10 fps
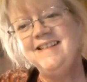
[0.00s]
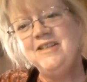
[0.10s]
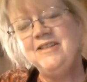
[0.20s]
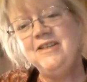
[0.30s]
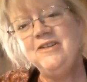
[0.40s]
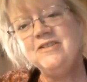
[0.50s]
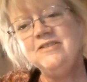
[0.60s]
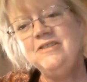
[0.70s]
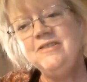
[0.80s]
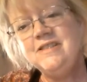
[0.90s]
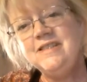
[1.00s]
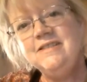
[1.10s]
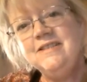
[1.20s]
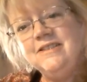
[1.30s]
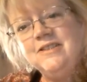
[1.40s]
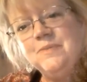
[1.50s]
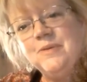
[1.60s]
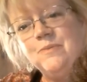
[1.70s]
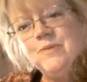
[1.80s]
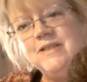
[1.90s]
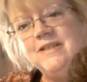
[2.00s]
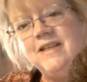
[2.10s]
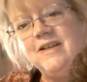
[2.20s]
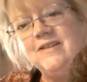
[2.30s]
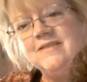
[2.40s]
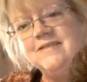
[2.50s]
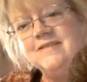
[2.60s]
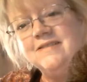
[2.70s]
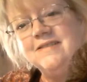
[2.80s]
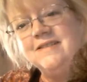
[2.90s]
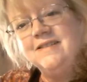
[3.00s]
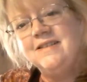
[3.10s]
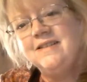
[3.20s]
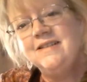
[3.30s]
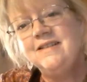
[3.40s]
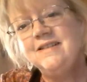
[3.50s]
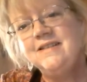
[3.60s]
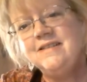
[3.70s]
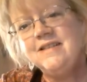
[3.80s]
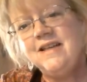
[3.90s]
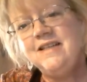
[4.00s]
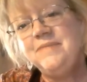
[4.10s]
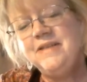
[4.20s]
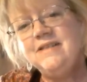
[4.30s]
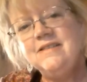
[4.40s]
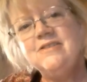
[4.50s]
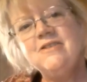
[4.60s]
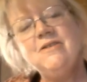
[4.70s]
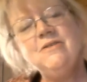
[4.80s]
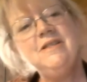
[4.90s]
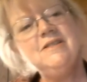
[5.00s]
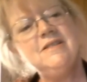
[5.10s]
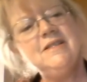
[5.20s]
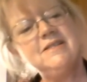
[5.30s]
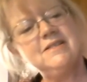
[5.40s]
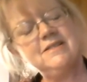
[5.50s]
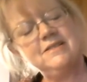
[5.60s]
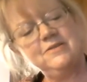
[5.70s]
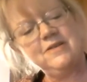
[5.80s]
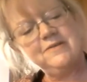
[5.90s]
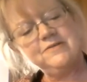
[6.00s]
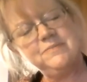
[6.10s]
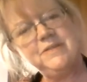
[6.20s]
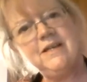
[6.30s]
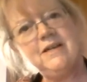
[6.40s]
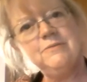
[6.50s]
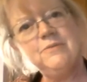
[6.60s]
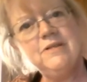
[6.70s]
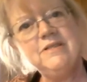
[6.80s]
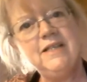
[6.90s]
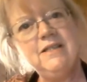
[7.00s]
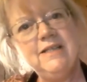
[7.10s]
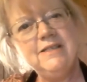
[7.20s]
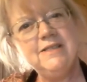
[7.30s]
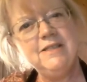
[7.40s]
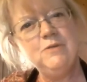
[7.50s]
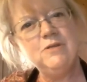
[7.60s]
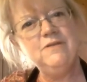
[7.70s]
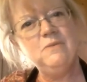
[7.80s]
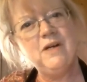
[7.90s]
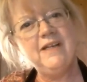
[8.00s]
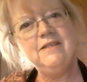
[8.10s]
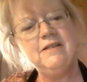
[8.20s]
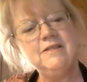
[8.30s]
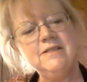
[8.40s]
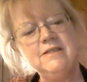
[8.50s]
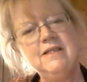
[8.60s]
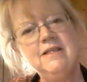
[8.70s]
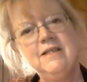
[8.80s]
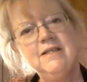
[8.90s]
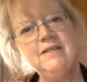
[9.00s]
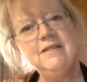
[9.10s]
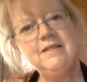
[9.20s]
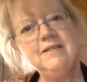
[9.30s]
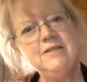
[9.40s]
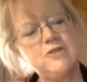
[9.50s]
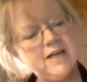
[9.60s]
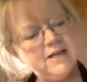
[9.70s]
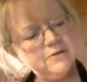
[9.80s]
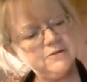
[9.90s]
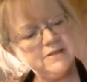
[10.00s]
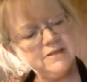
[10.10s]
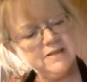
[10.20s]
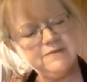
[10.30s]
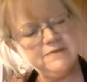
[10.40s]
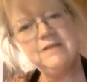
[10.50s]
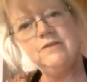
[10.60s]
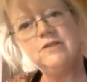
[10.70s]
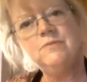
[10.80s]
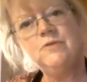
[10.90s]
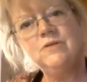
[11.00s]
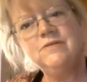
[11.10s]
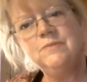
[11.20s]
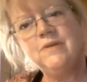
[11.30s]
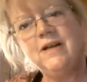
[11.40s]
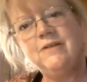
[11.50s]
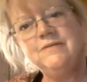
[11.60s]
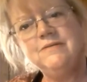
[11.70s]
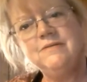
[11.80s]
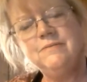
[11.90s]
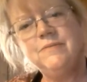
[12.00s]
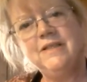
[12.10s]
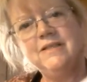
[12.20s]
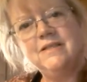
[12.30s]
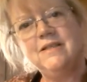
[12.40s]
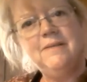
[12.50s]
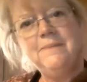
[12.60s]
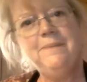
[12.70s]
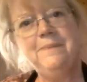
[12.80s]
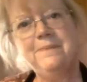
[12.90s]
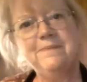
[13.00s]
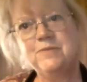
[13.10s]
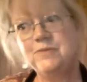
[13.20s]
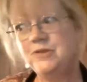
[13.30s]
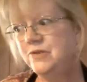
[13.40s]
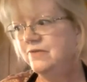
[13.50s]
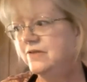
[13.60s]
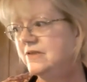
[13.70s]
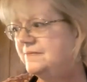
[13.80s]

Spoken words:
You can see a little of the purple in there. Tiny bit. So you'd have to be out in broad daylight to see more of the wine color. In the shadows, it definitely looks more of a brown, but beautiful.